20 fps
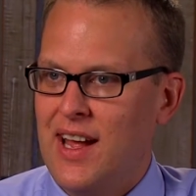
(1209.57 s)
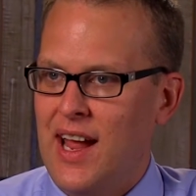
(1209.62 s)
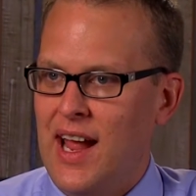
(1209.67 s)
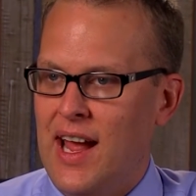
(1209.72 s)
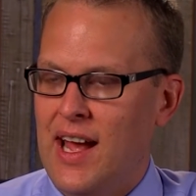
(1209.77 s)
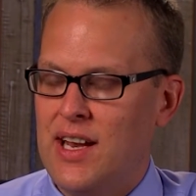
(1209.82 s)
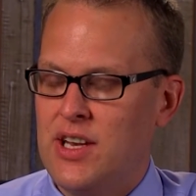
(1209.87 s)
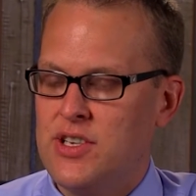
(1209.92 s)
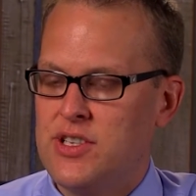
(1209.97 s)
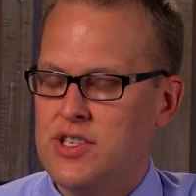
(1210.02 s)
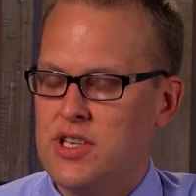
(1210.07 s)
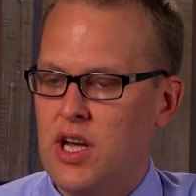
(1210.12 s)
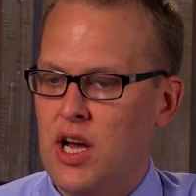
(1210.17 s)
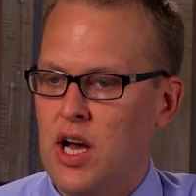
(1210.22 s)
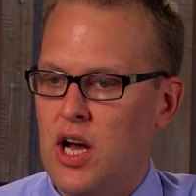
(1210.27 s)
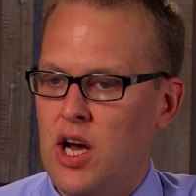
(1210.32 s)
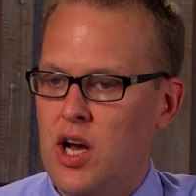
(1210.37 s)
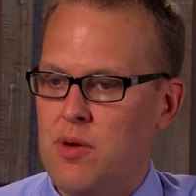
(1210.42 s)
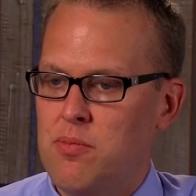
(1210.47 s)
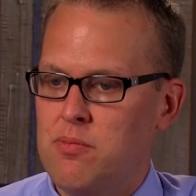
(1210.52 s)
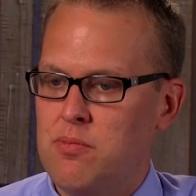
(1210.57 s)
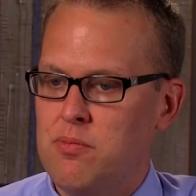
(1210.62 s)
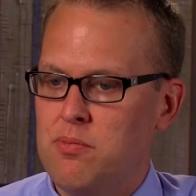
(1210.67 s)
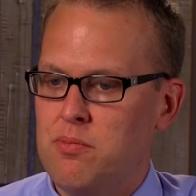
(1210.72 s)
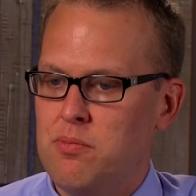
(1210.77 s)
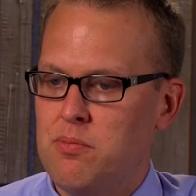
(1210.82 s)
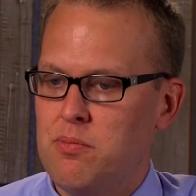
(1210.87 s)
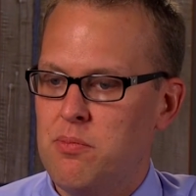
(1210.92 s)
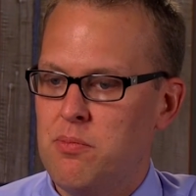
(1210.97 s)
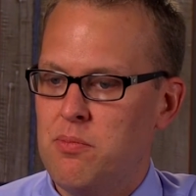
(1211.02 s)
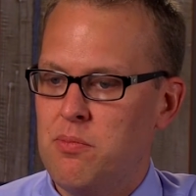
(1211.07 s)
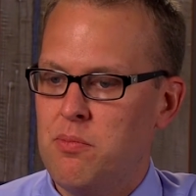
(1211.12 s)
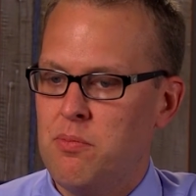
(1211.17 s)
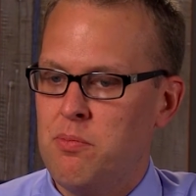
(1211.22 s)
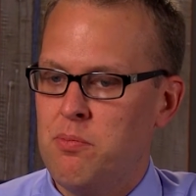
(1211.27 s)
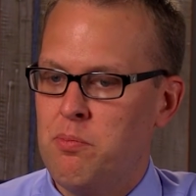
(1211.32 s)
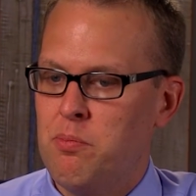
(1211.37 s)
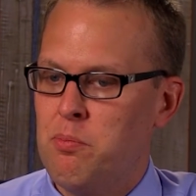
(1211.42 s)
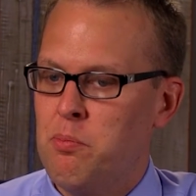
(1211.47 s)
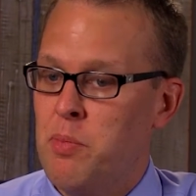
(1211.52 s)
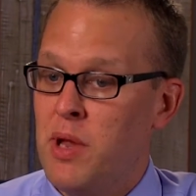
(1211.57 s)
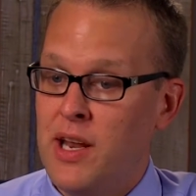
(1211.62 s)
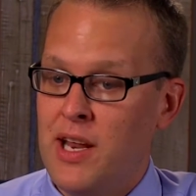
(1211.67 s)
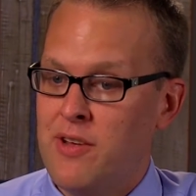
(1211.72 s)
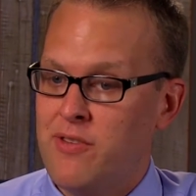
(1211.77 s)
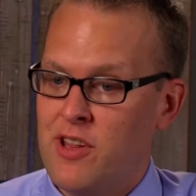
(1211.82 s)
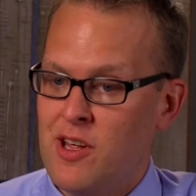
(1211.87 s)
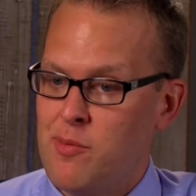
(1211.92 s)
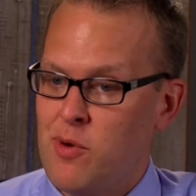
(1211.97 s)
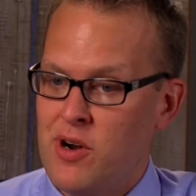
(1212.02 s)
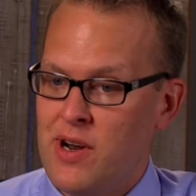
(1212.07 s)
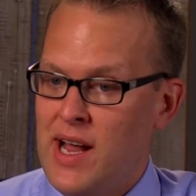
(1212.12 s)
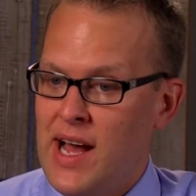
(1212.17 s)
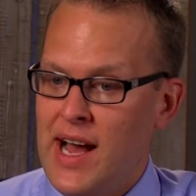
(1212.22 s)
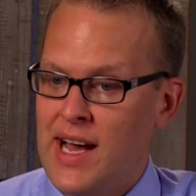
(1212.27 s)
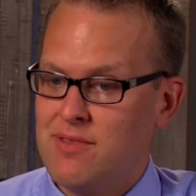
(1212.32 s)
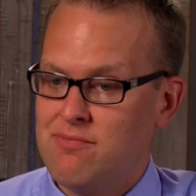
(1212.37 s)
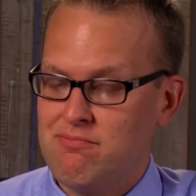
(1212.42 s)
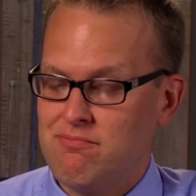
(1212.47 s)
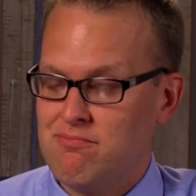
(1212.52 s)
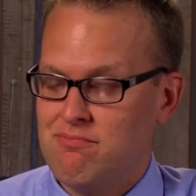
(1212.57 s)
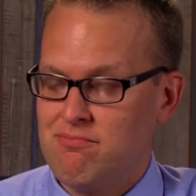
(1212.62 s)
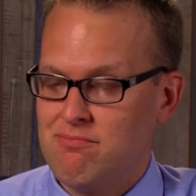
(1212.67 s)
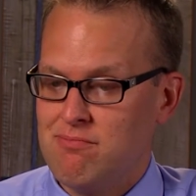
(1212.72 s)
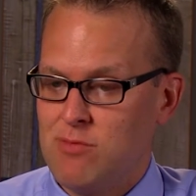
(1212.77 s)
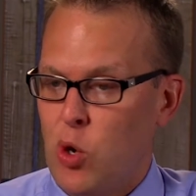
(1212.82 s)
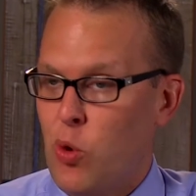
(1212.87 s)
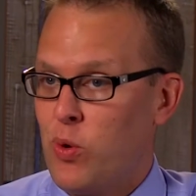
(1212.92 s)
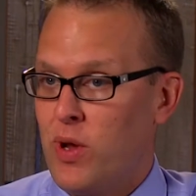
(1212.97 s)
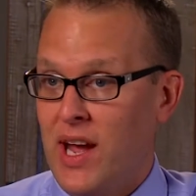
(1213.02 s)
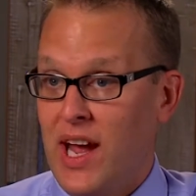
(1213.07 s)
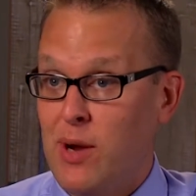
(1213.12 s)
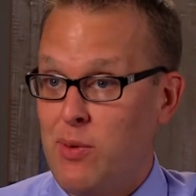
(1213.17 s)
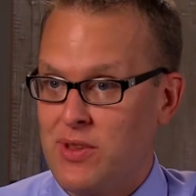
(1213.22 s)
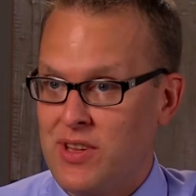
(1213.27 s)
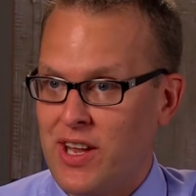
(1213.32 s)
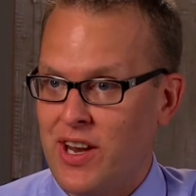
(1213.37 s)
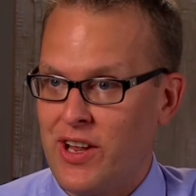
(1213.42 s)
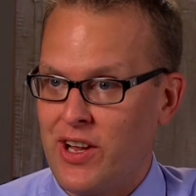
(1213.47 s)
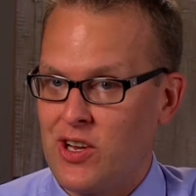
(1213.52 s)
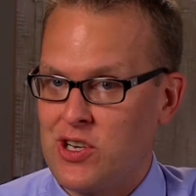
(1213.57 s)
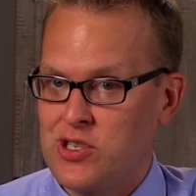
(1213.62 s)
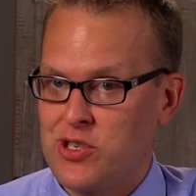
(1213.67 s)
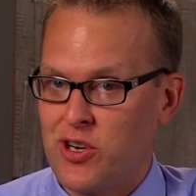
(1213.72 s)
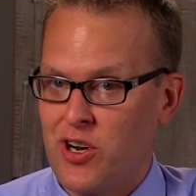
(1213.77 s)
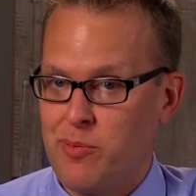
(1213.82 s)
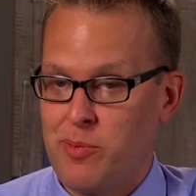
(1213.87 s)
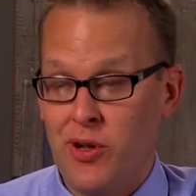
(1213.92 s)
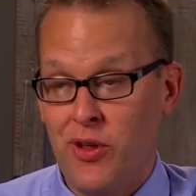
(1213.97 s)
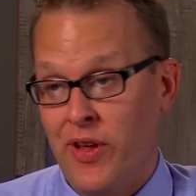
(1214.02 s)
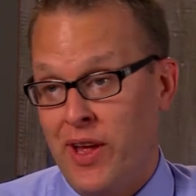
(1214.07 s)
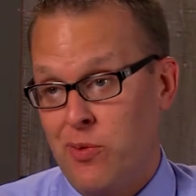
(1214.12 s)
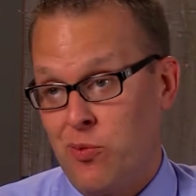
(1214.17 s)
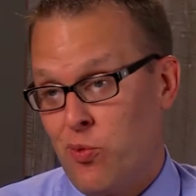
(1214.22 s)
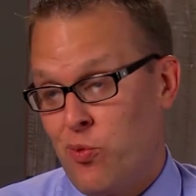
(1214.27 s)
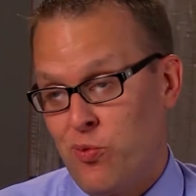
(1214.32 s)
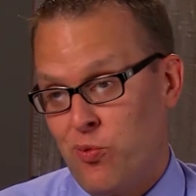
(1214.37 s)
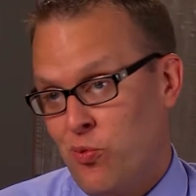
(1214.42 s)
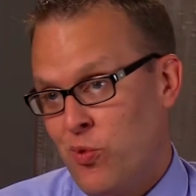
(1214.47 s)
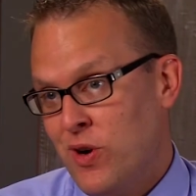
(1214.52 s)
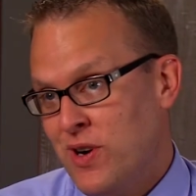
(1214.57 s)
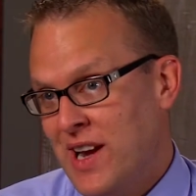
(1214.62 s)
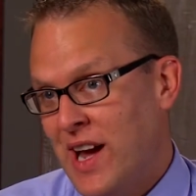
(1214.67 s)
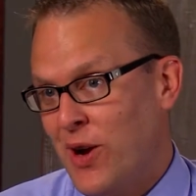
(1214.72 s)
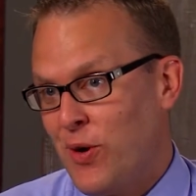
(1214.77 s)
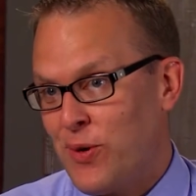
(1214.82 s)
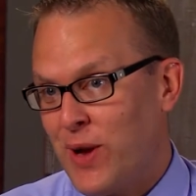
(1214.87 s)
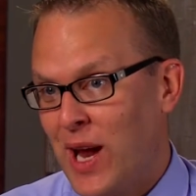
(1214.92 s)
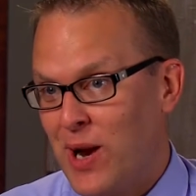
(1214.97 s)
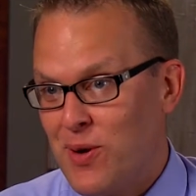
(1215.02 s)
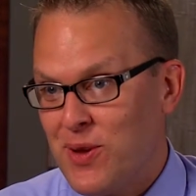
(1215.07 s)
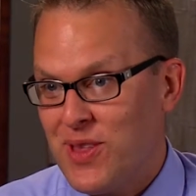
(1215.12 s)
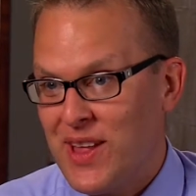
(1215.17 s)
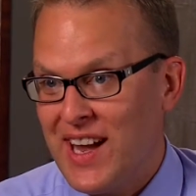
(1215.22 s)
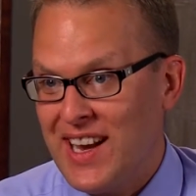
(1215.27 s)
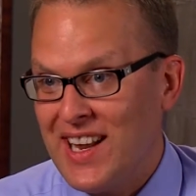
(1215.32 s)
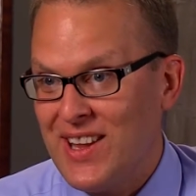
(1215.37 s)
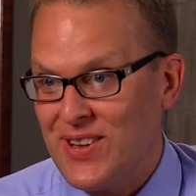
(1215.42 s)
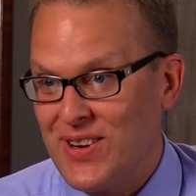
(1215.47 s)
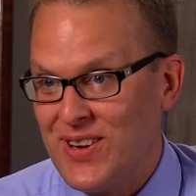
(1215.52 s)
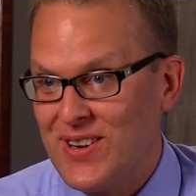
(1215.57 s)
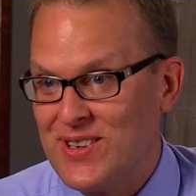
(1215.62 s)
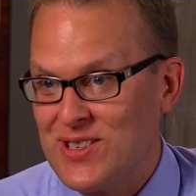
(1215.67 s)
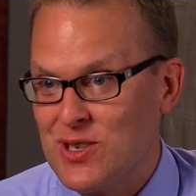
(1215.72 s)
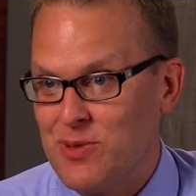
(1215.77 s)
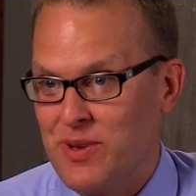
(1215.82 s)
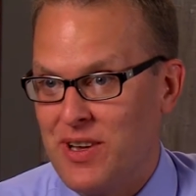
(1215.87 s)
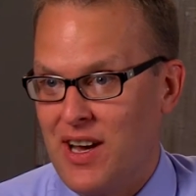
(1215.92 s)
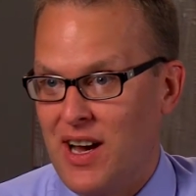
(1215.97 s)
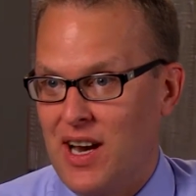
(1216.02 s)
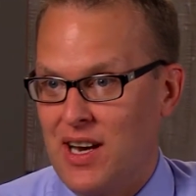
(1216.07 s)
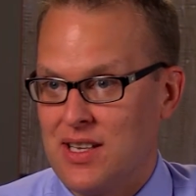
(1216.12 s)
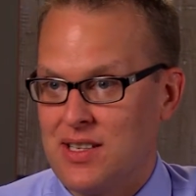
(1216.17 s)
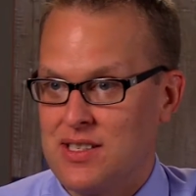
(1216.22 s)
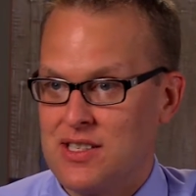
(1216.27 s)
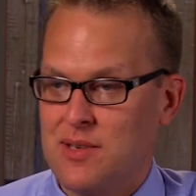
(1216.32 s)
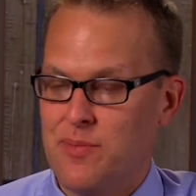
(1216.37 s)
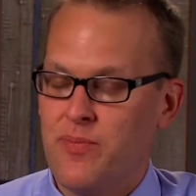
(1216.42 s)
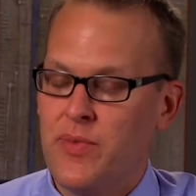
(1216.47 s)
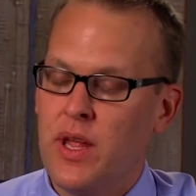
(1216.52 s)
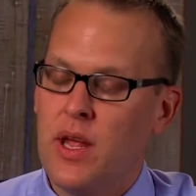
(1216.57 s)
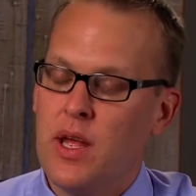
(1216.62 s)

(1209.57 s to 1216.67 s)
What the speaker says: And many of them are not okay with getting a sugar pill, and we're not okay with that either, to be honest.